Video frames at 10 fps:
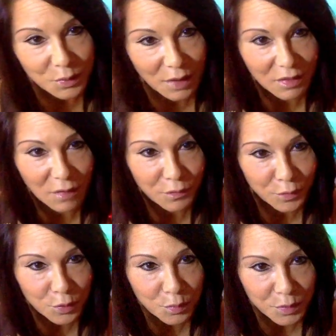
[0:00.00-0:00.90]
you have that
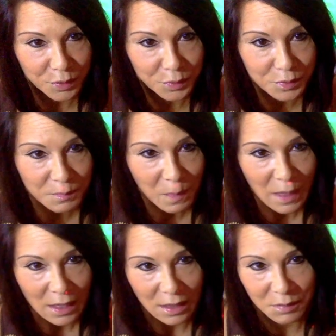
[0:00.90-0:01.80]
full moon
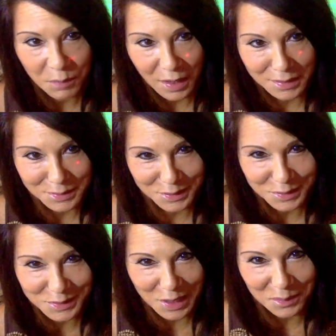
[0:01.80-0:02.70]
in
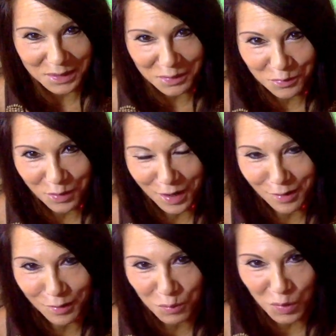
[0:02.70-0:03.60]
Pisces happening right
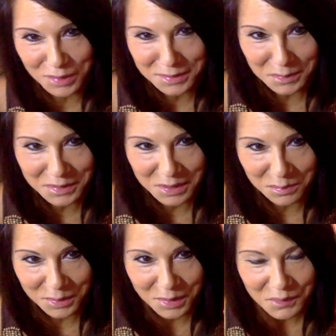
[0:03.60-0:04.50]
on 1
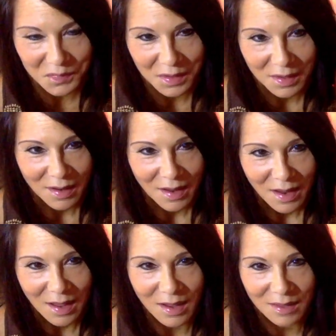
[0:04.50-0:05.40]
September.
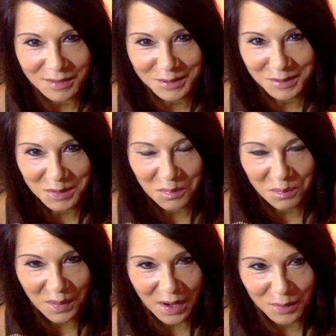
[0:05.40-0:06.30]
And this is
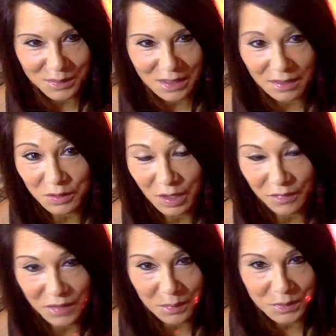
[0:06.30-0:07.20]
about, and you have
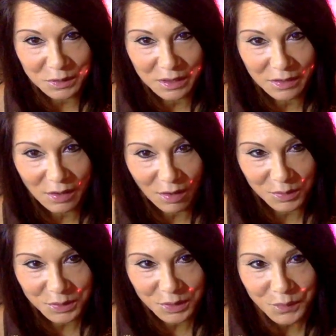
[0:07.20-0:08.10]
Neptune in there
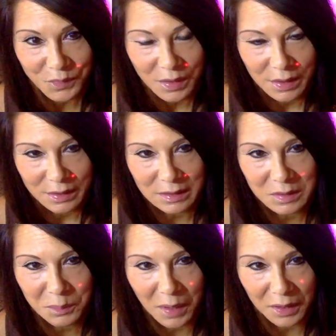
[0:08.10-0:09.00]
also,
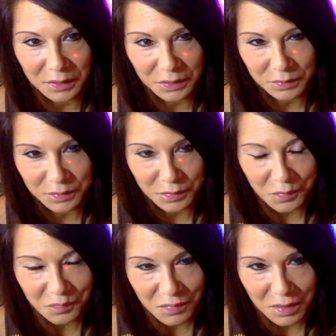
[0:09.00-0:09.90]
inspiring you to
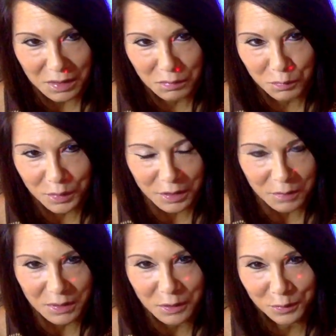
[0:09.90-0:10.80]
really
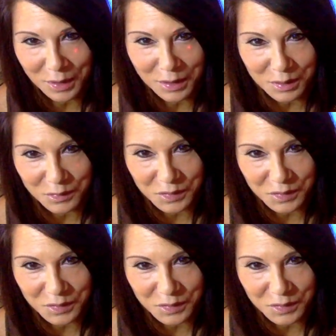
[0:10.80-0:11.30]
be creative,